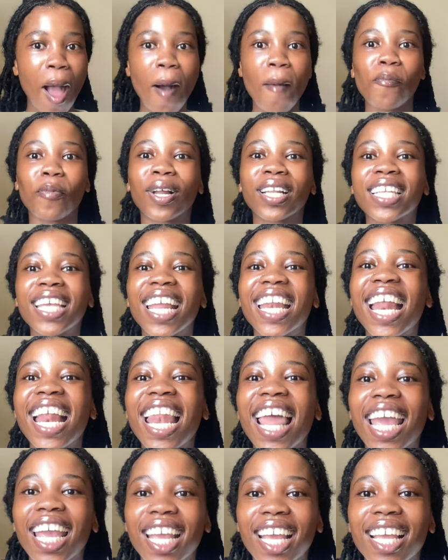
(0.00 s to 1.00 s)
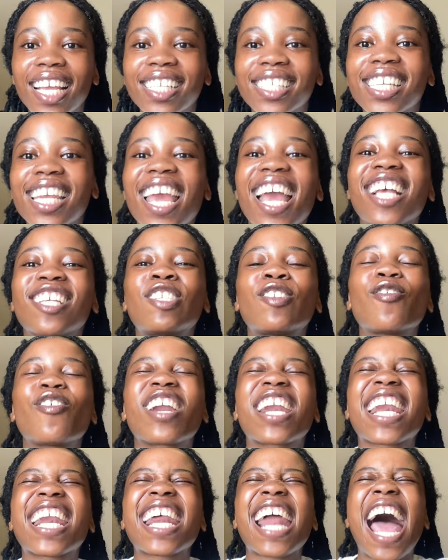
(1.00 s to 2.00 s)
But you know, like she has to
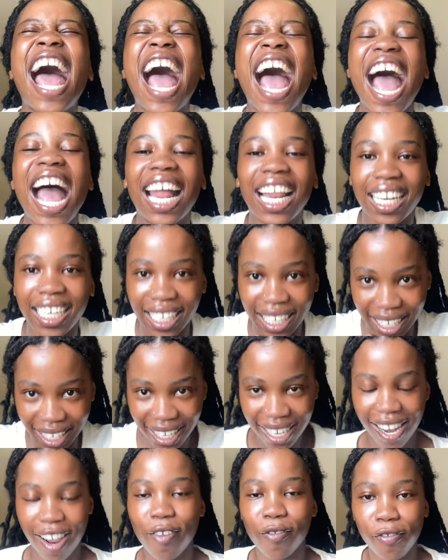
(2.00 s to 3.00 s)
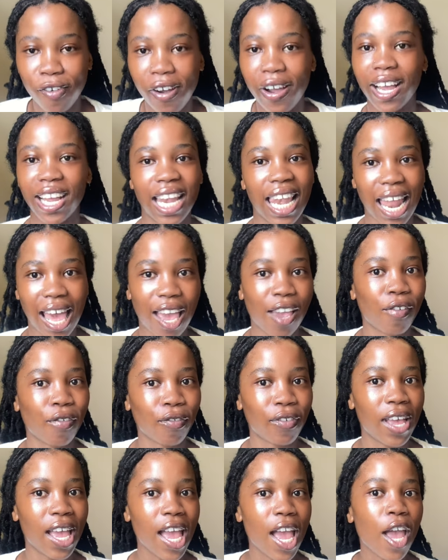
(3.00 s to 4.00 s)
run for her
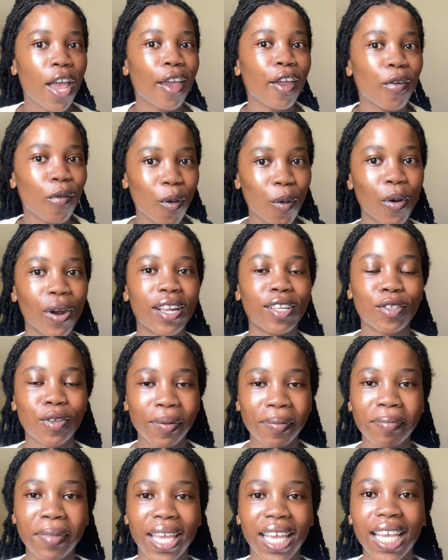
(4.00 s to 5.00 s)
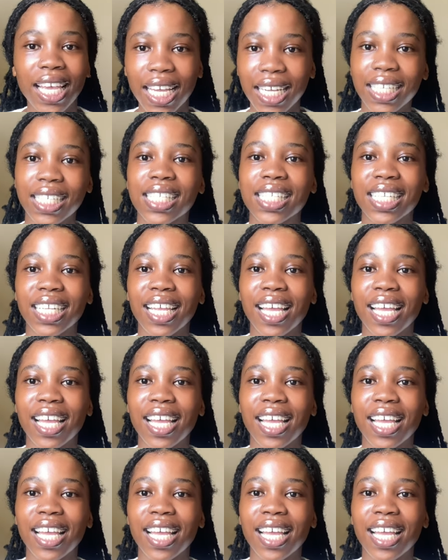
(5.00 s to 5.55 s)
life in order to make it.